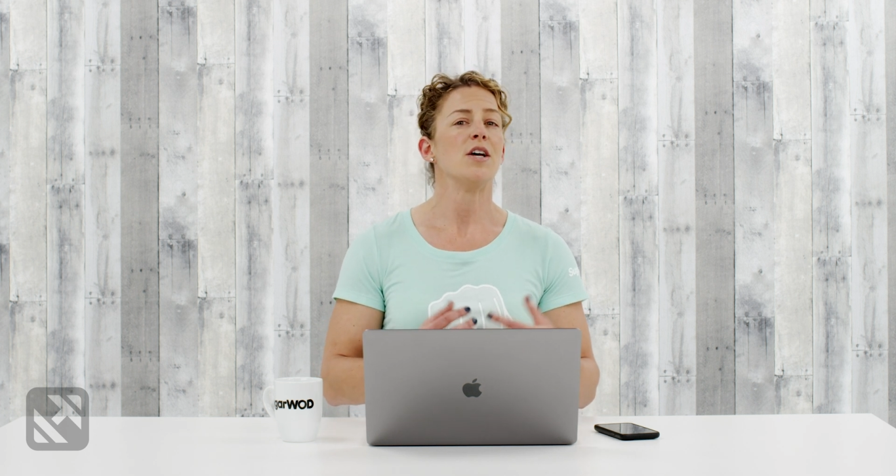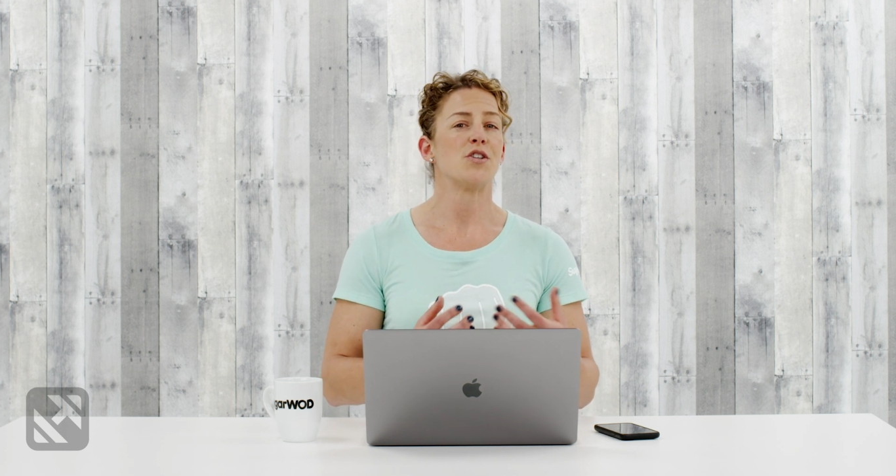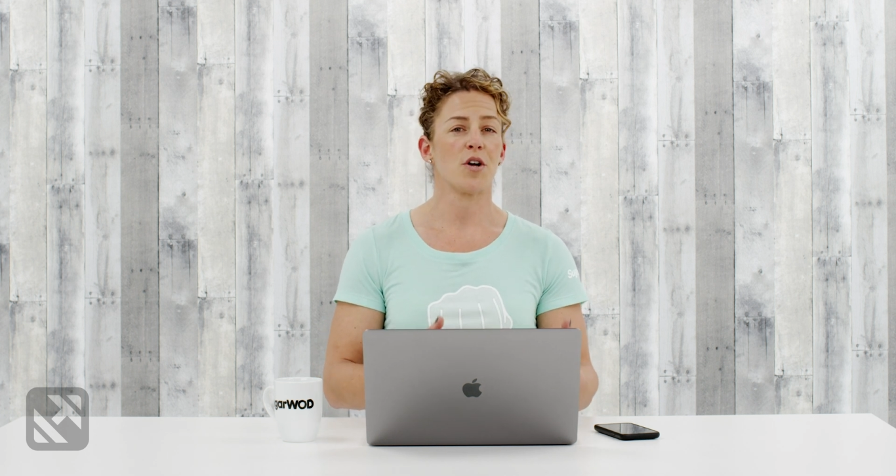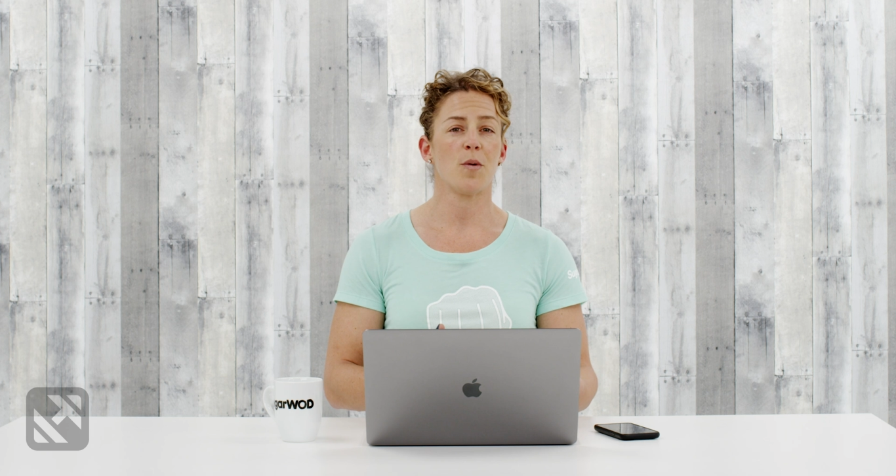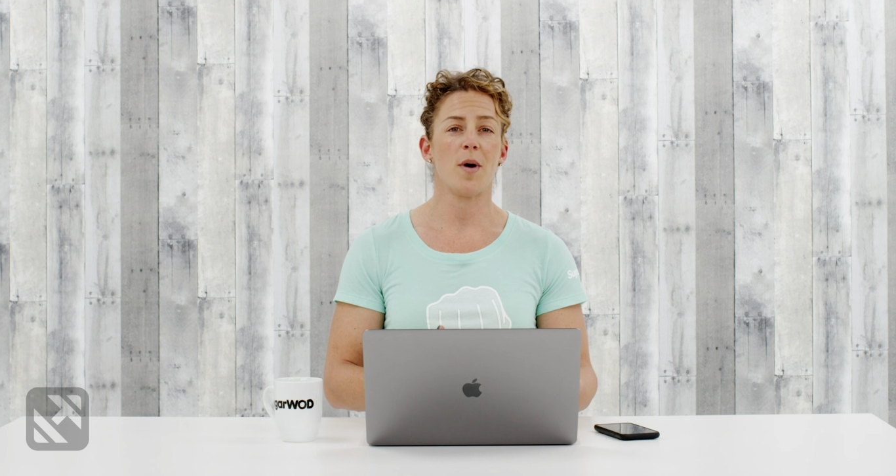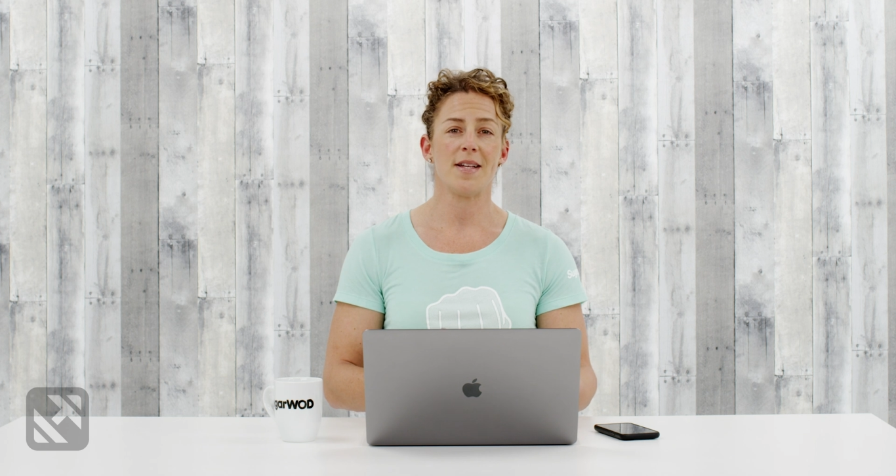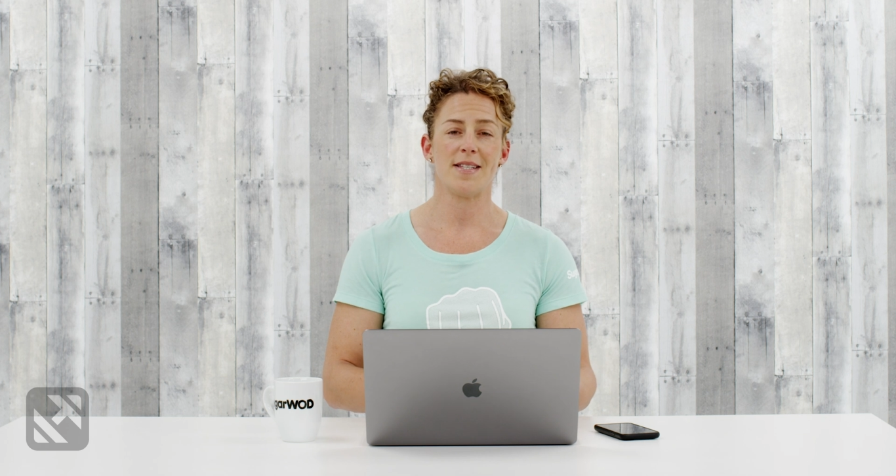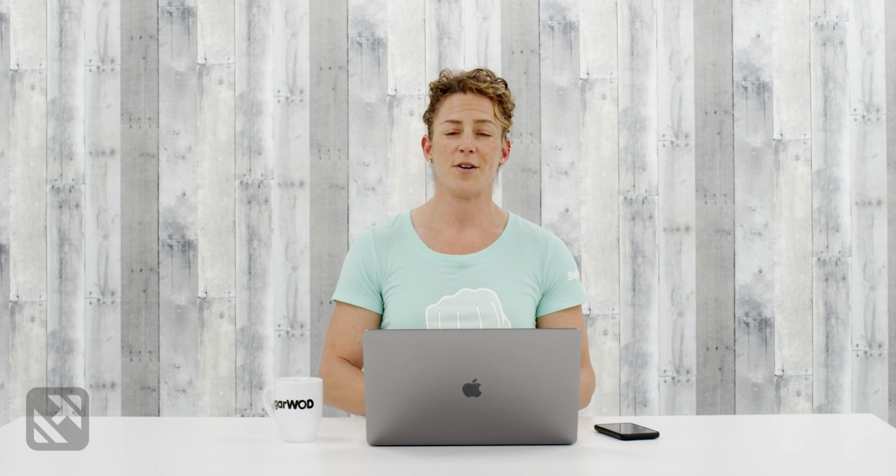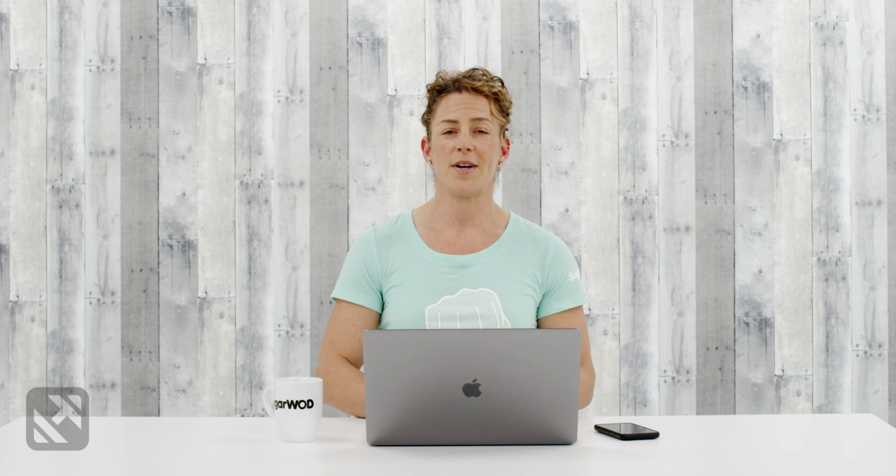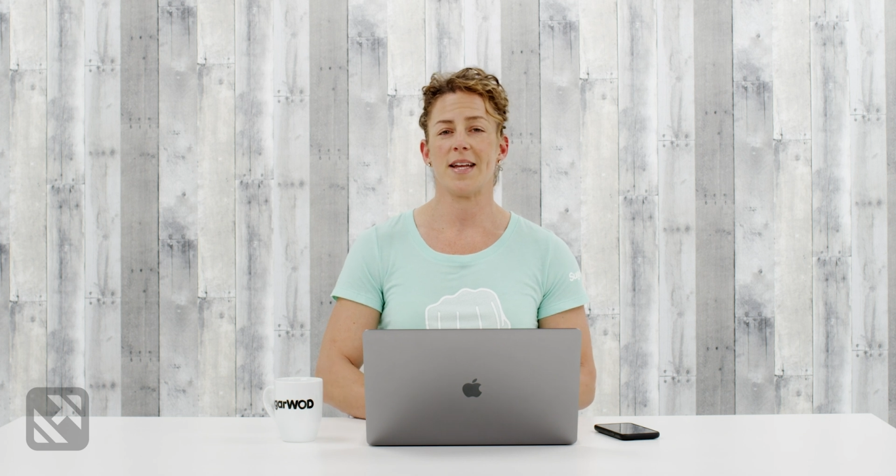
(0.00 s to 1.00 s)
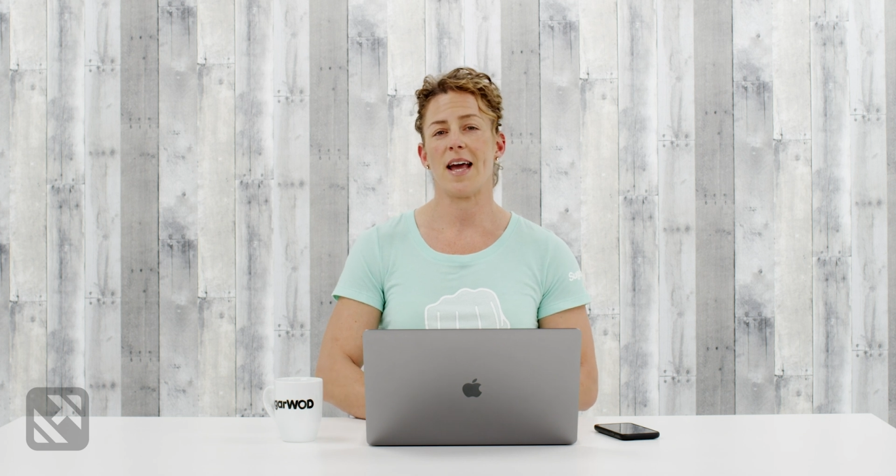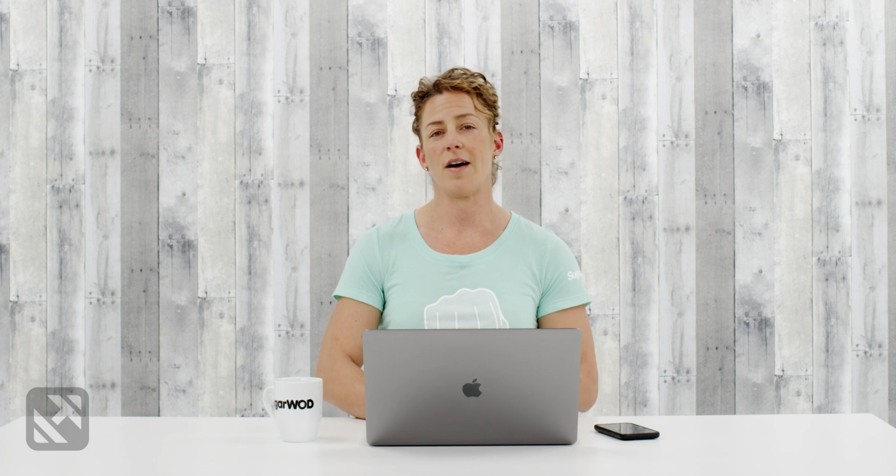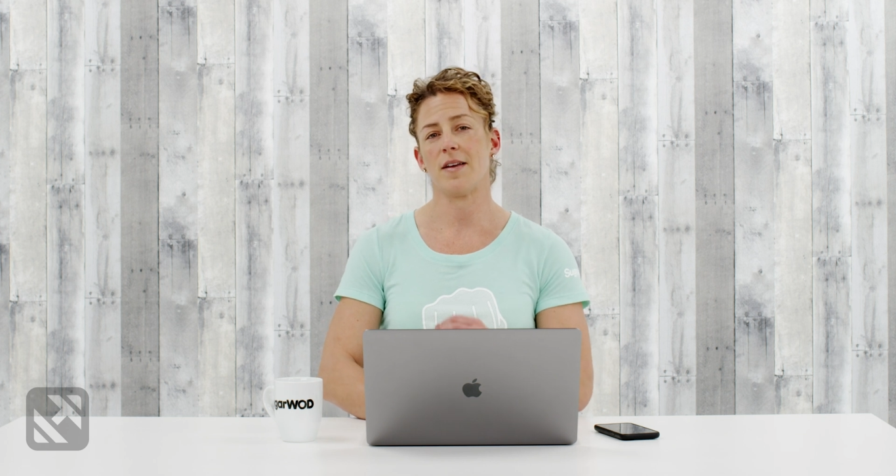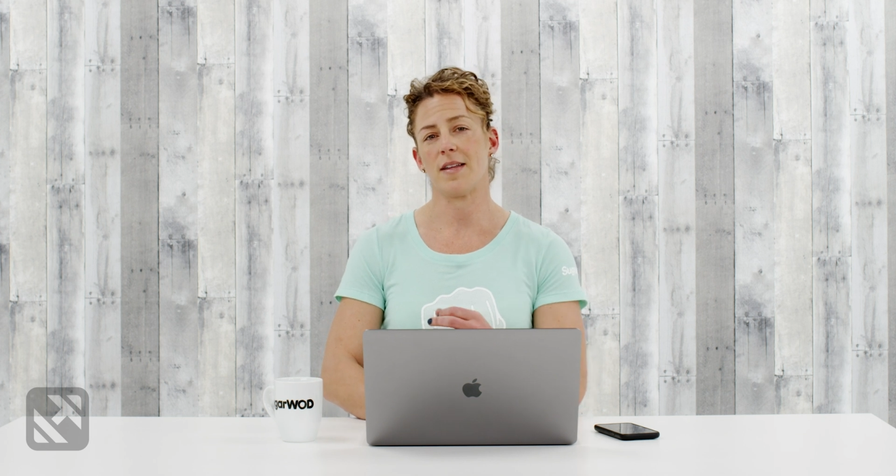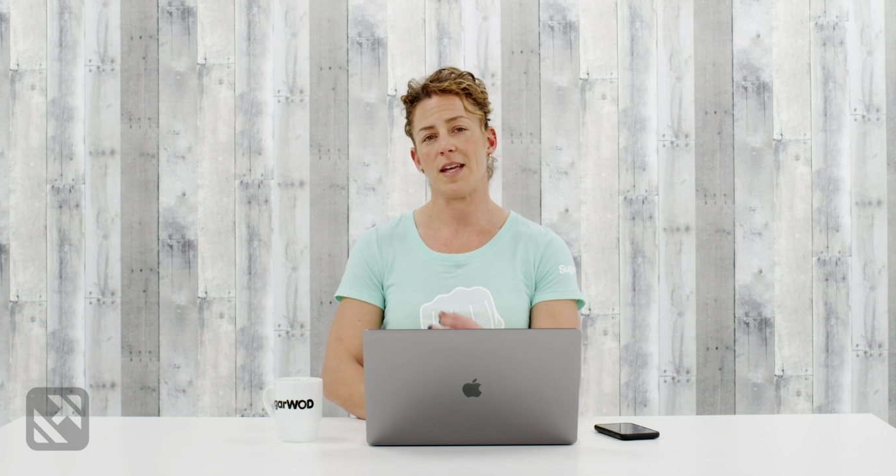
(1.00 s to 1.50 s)
SugarWOD is still gonna
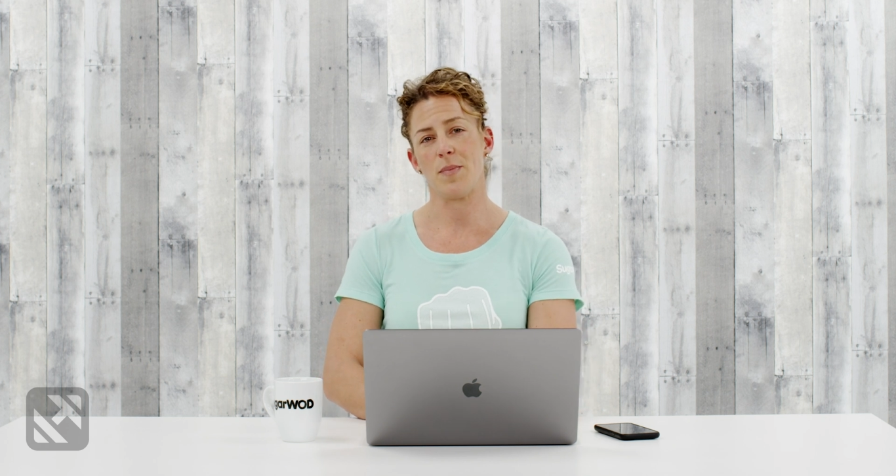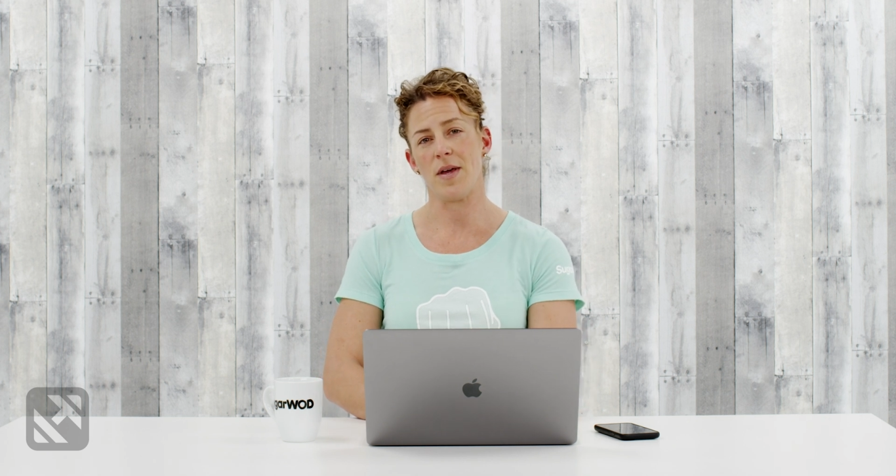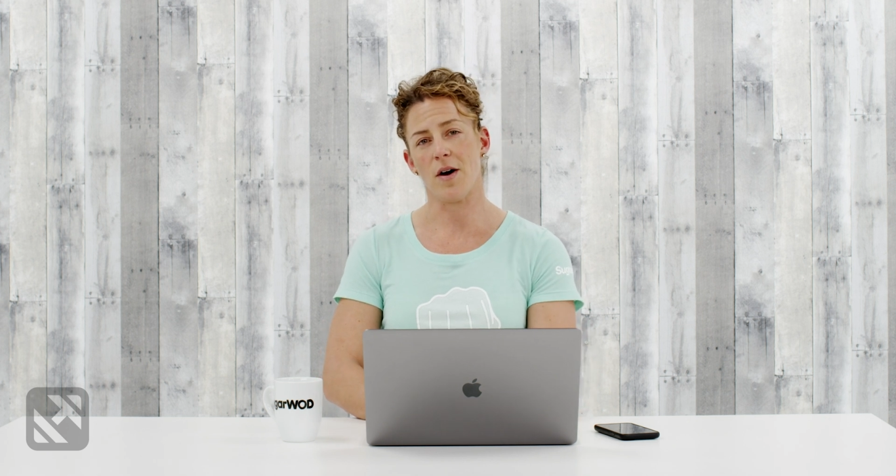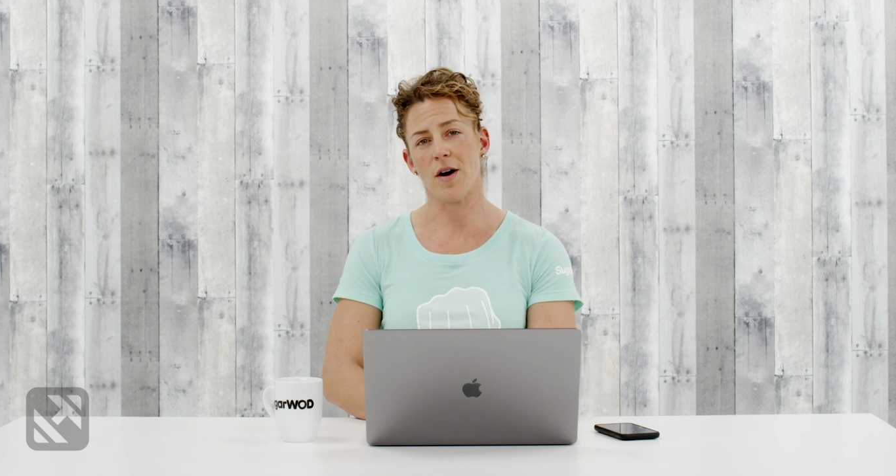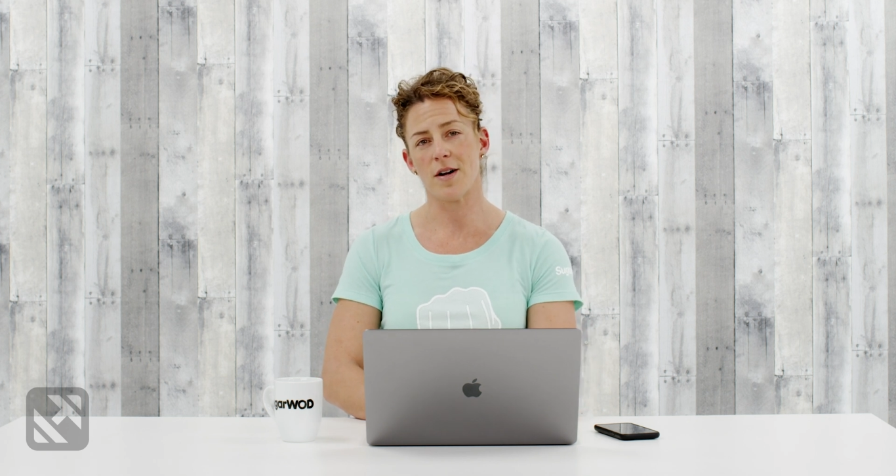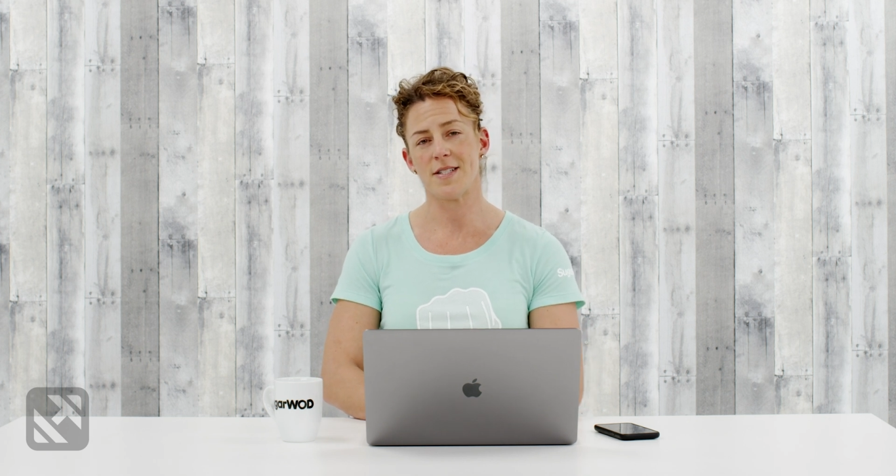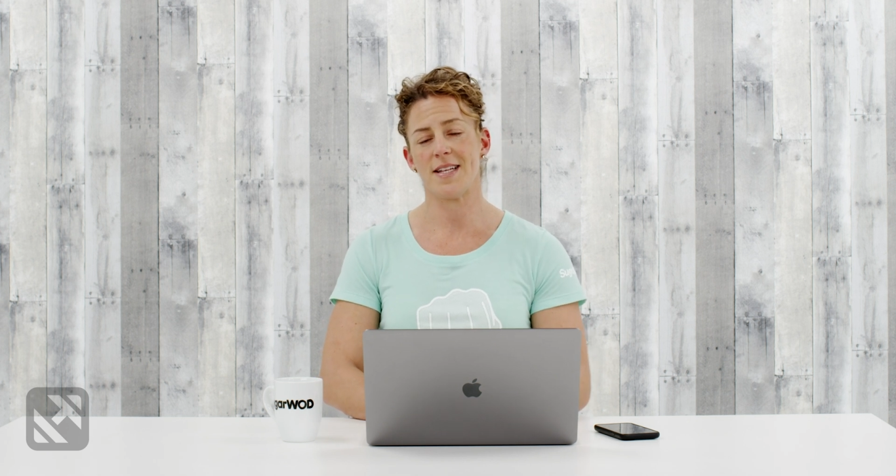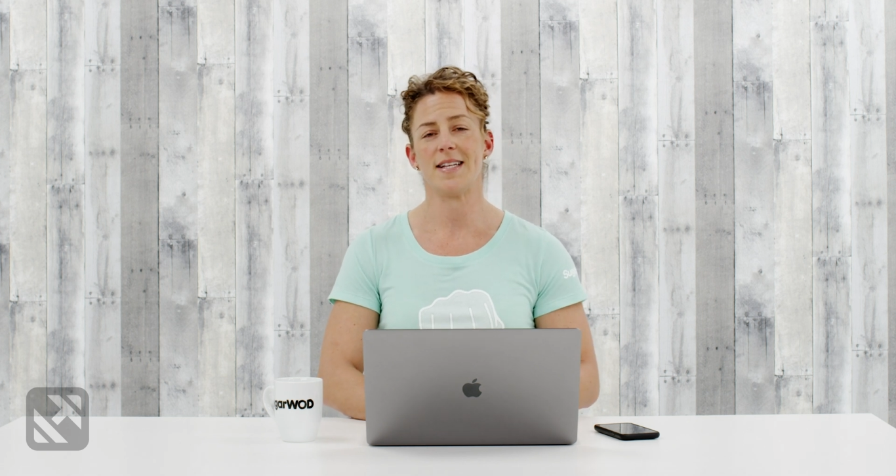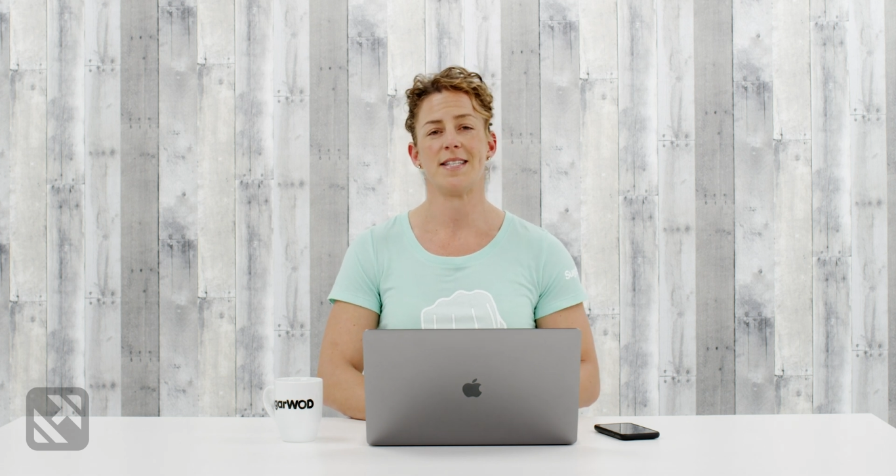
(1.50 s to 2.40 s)
calculate PRs,